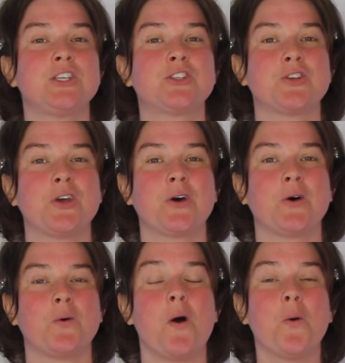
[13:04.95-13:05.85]
this
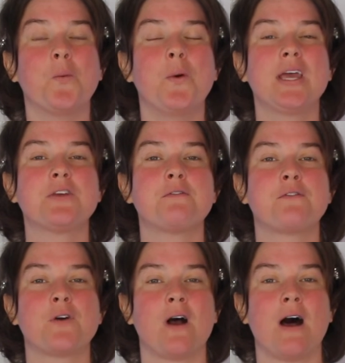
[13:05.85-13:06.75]
go with
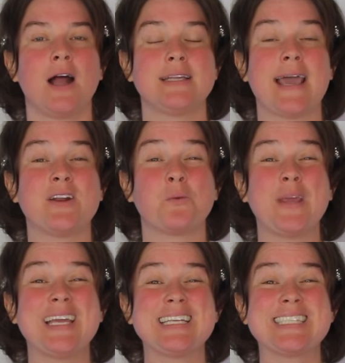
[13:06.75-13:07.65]
fraud, and are
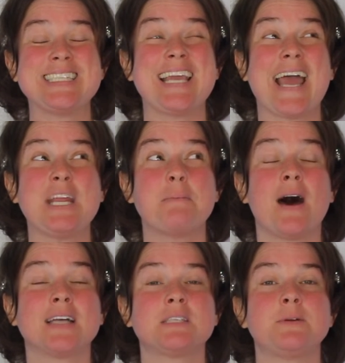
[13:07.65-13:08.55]
we going to see any
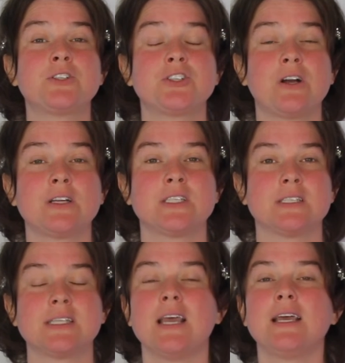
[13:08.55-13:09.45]
possible
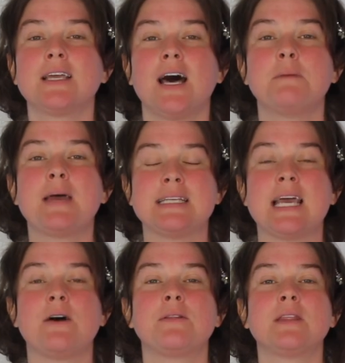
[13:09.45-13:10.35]
charges come
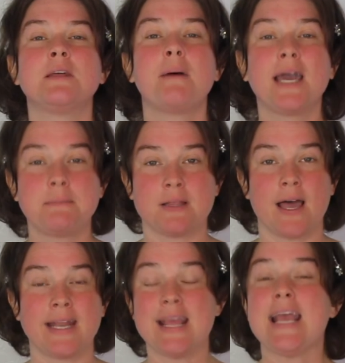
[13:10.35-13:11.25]
down the
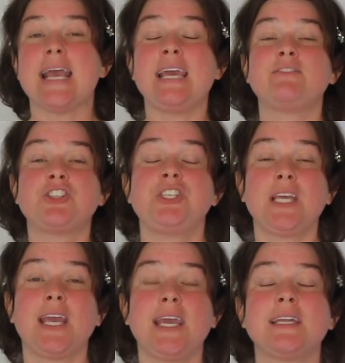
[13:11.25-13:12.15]
pipeline. If
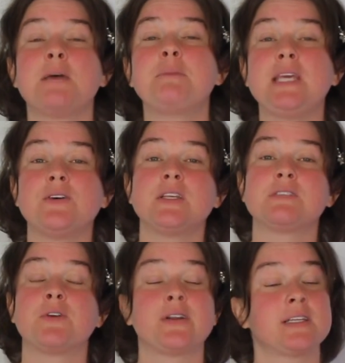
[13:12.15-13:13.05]
she can't appeal
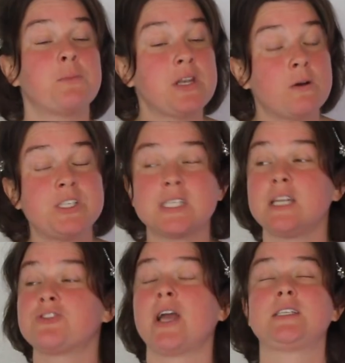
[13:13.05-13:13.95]
this verdict, and we know she's
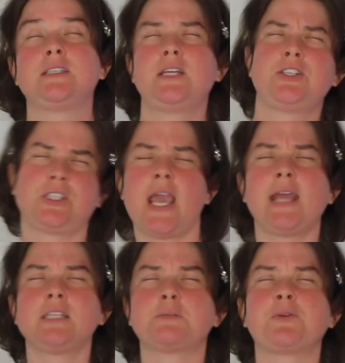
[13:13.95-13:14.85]
going to try, she said she's
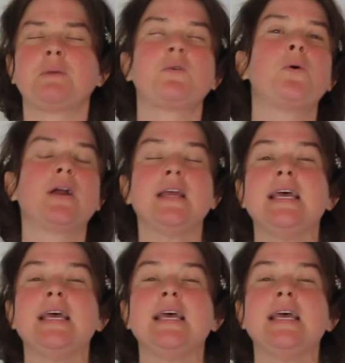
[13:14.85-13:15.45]
taking the Supreme Court.